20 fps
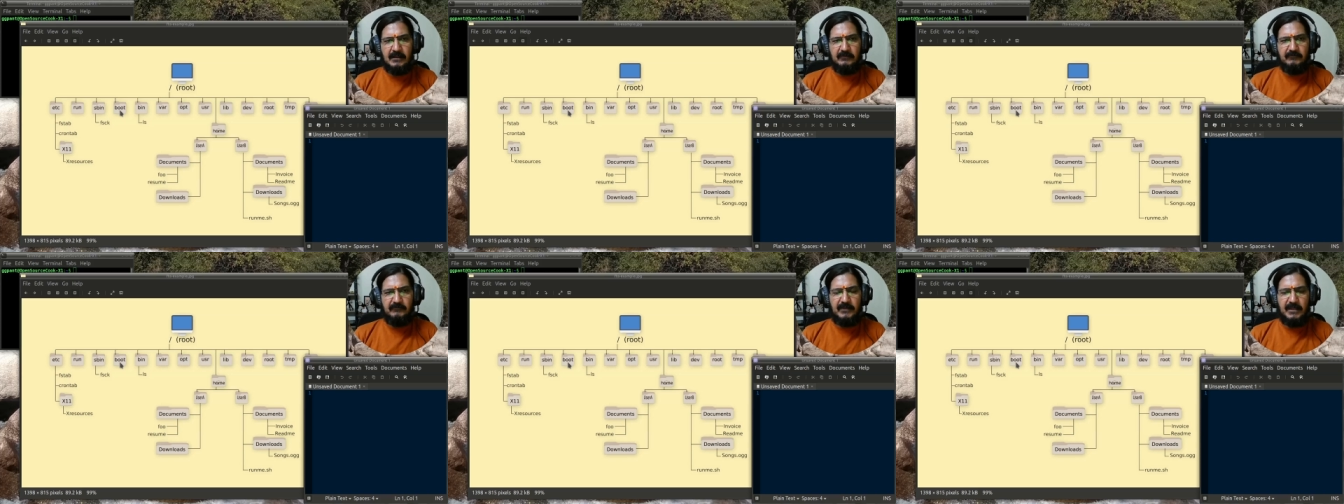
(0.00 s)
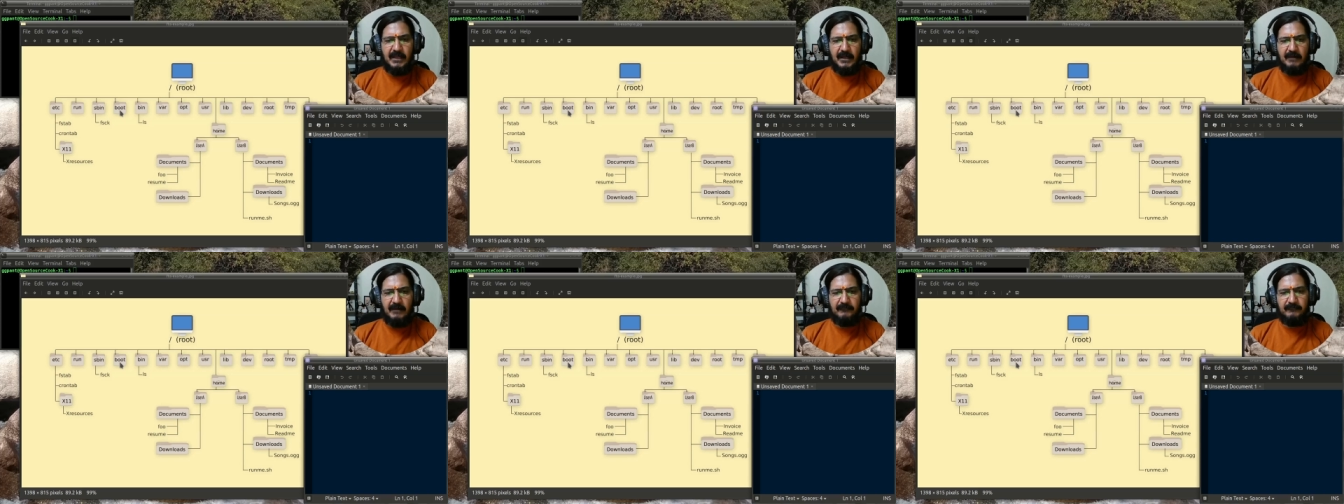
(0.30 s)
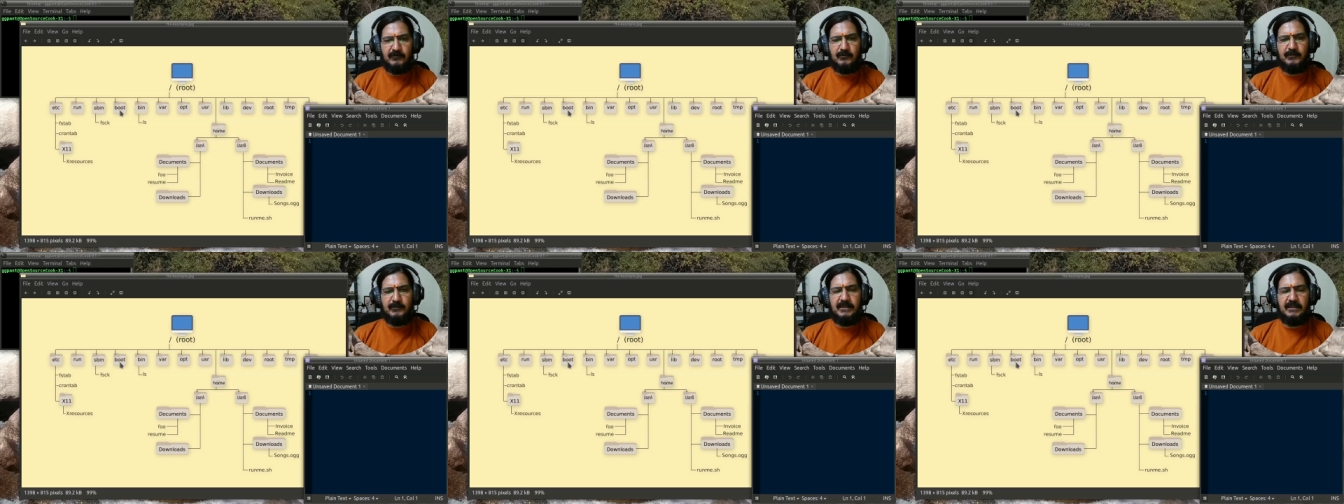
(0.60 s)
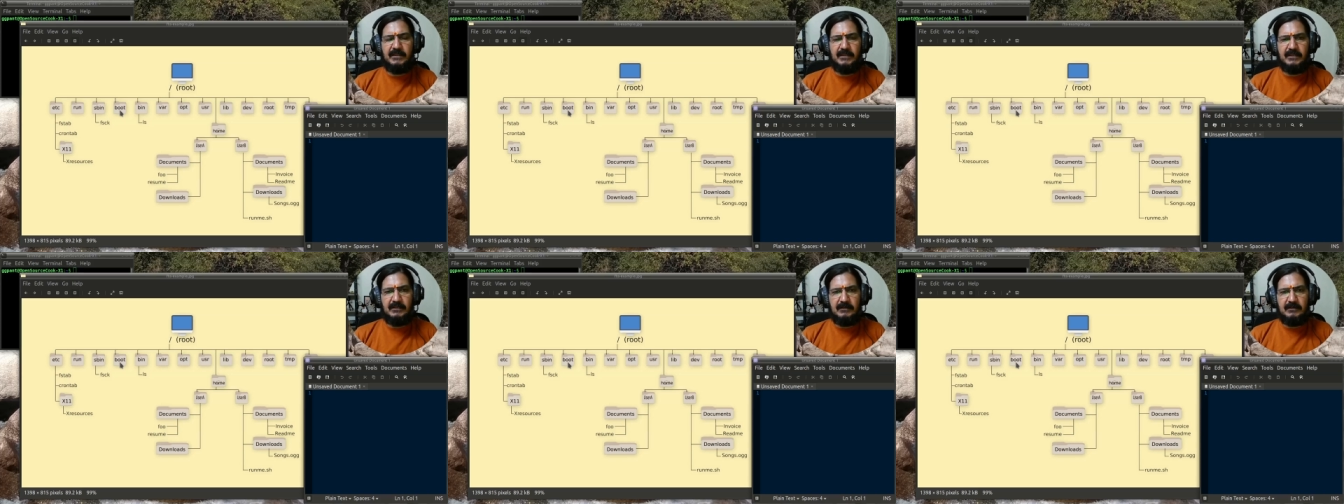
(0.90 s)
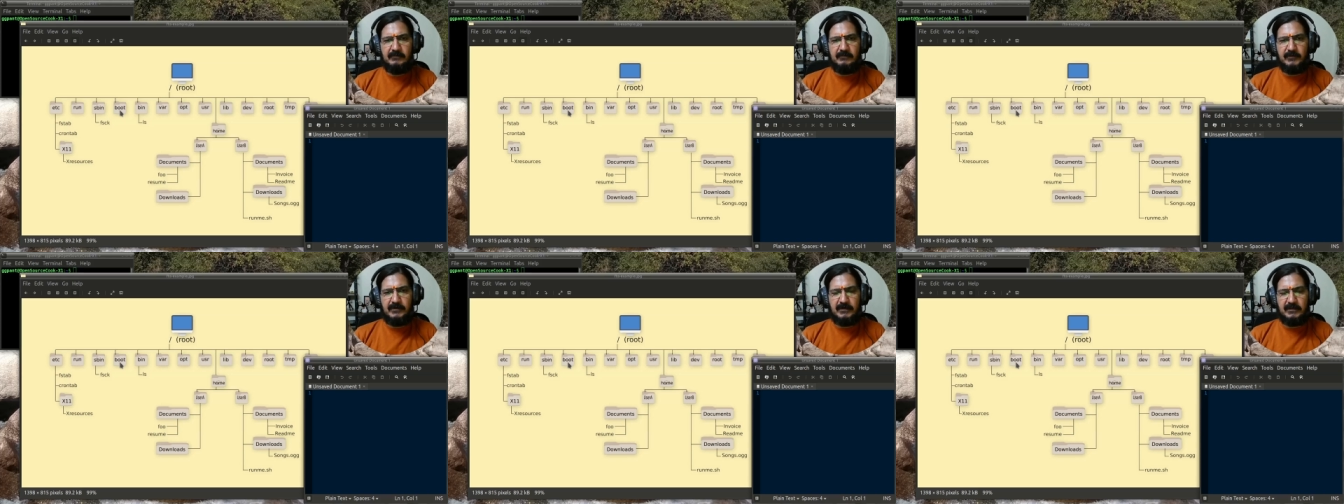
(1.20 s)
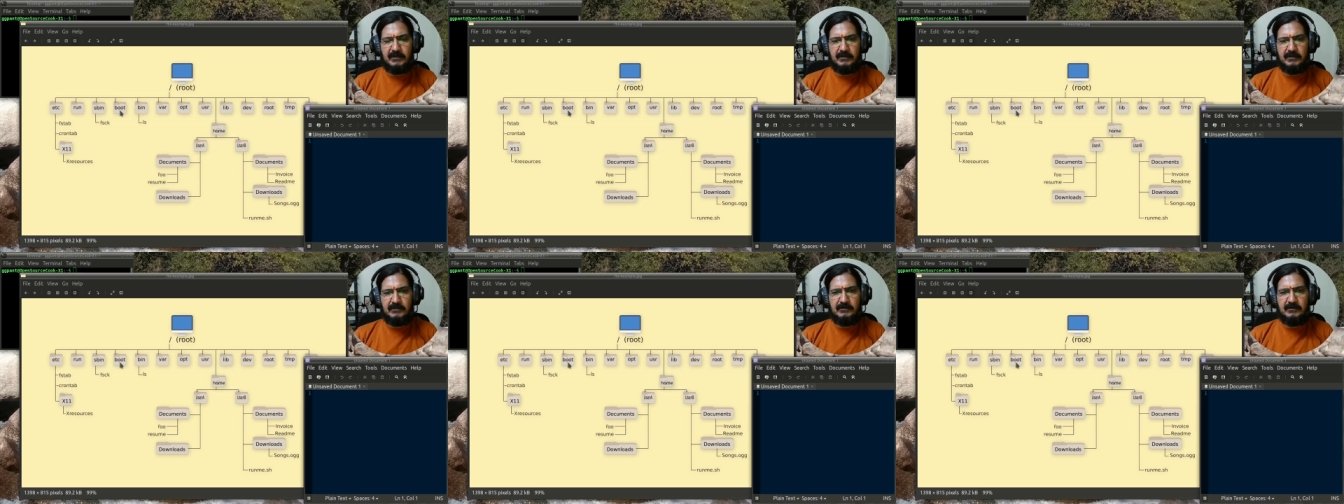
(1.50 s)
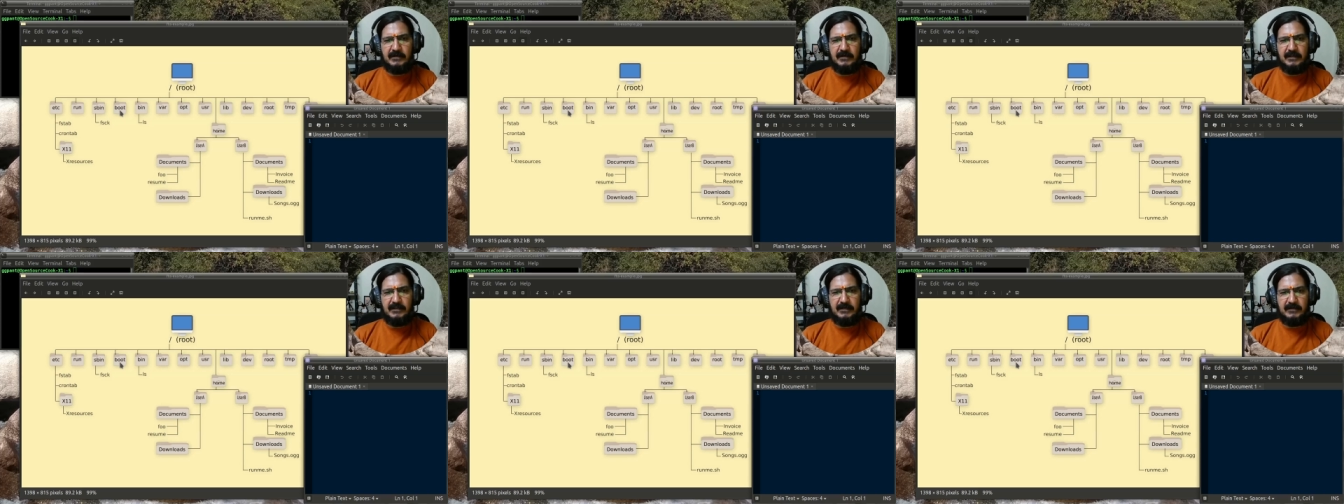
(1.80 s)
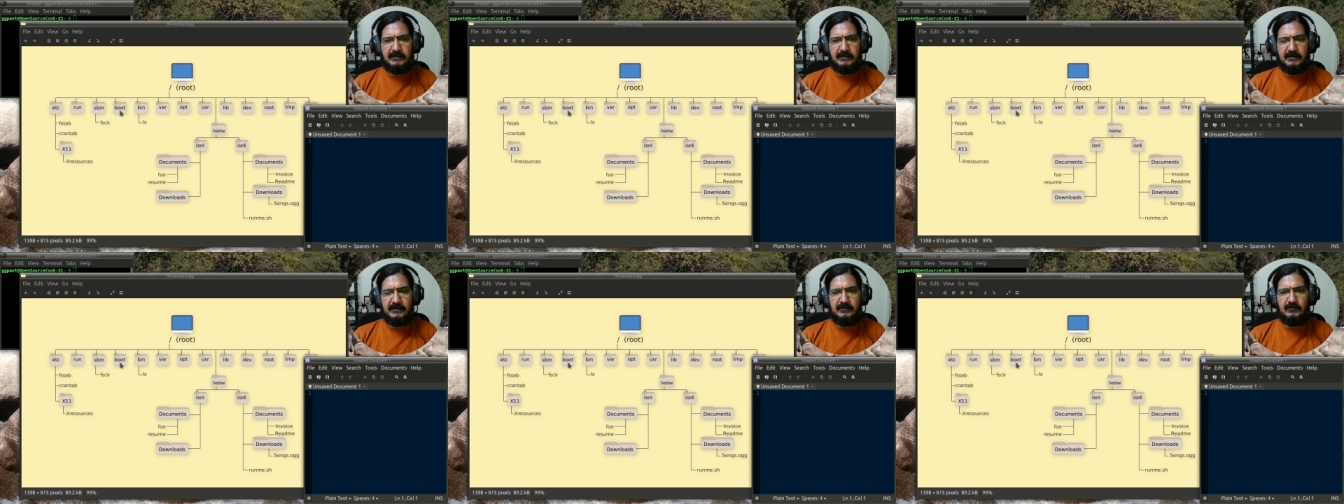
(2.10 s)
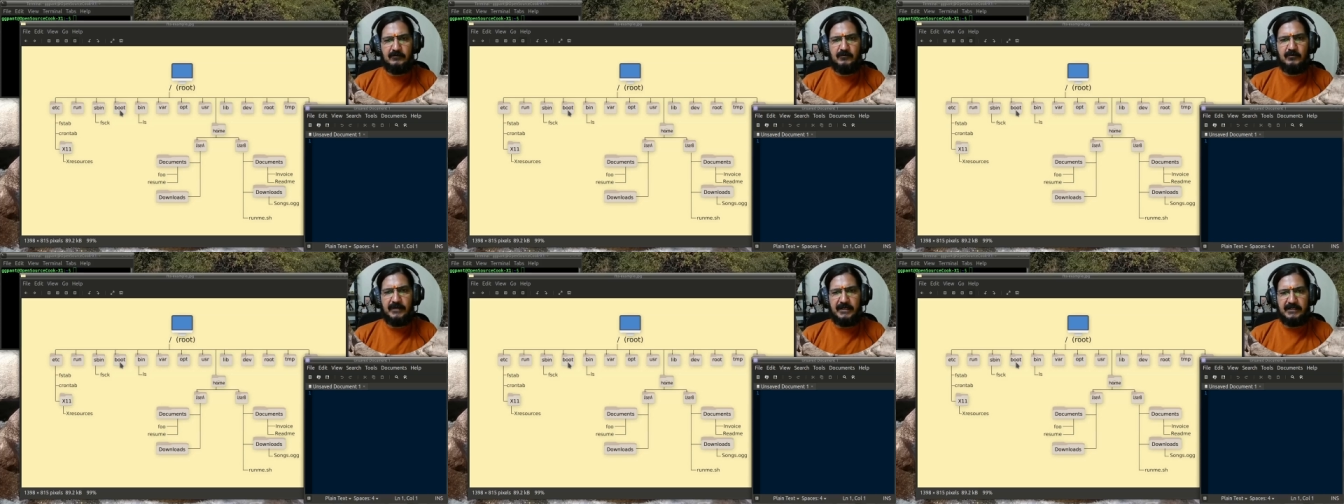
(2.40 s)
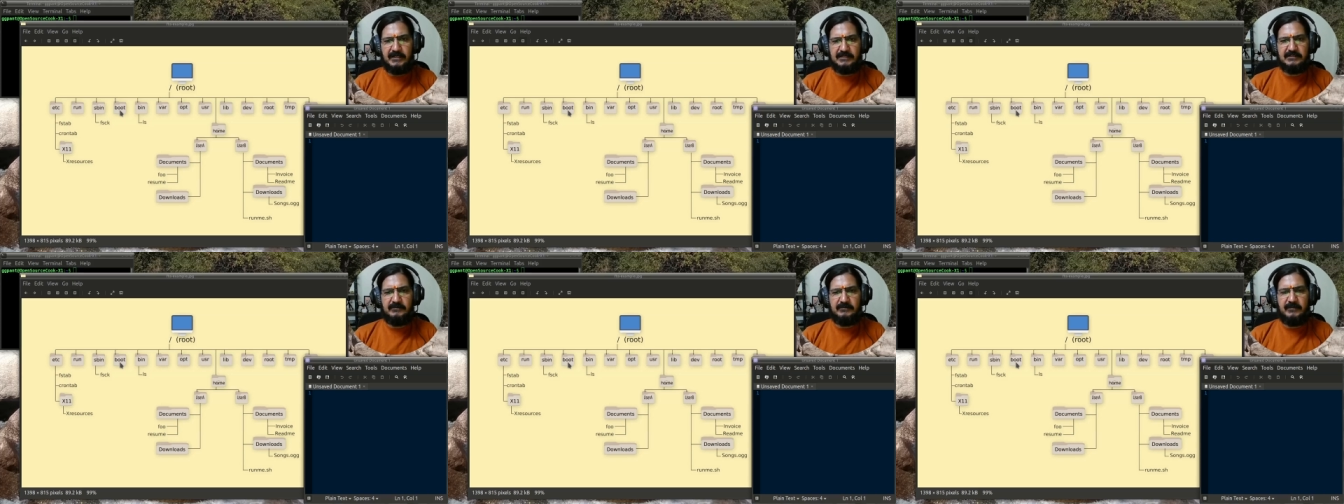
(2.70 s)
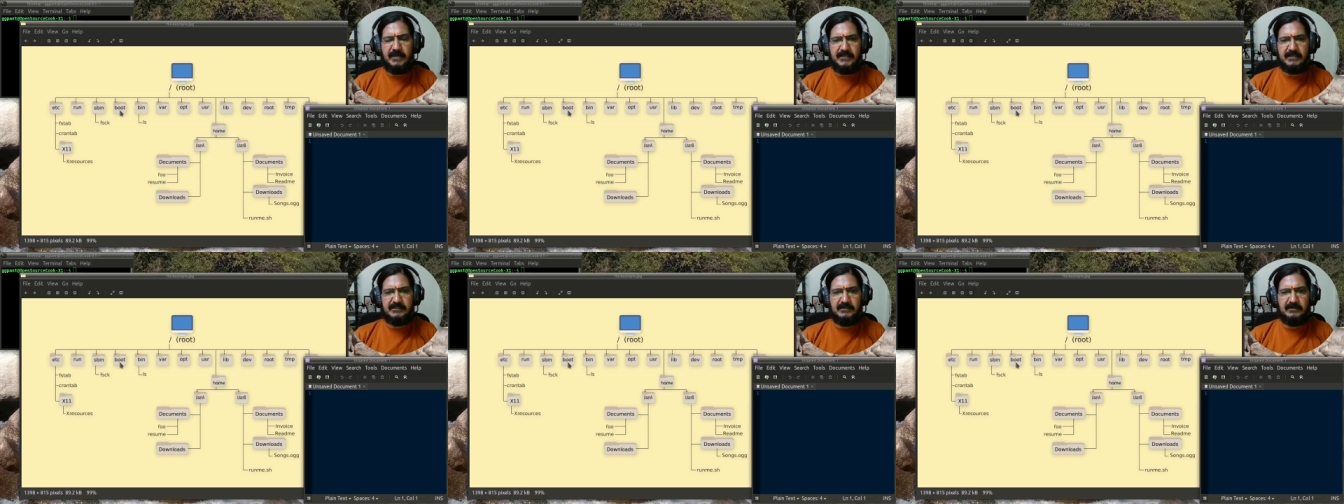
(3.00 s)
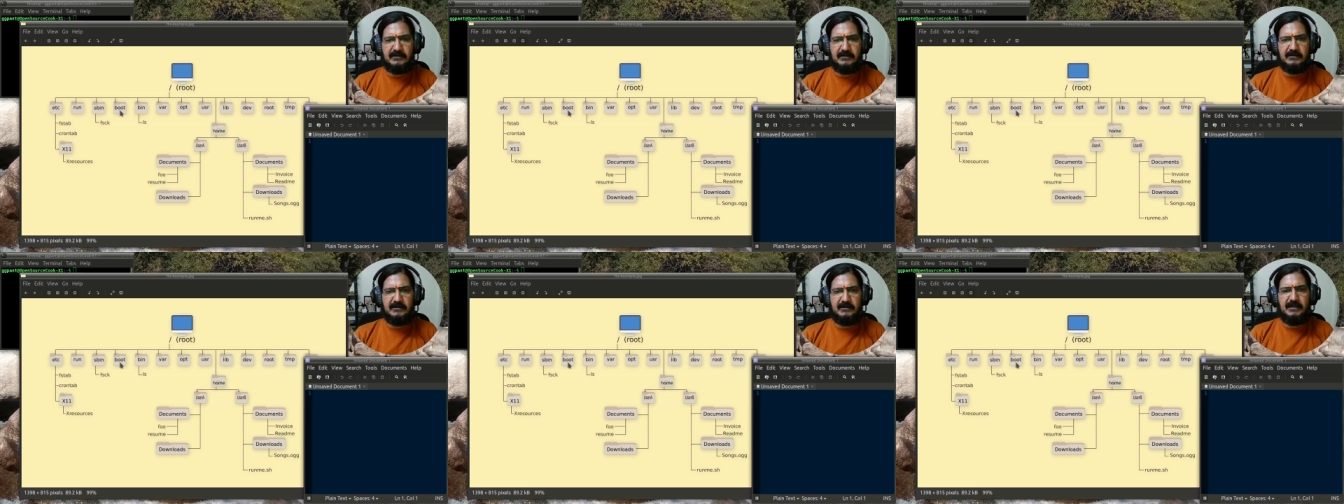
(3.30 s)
we have to be in a particular directory to get some action done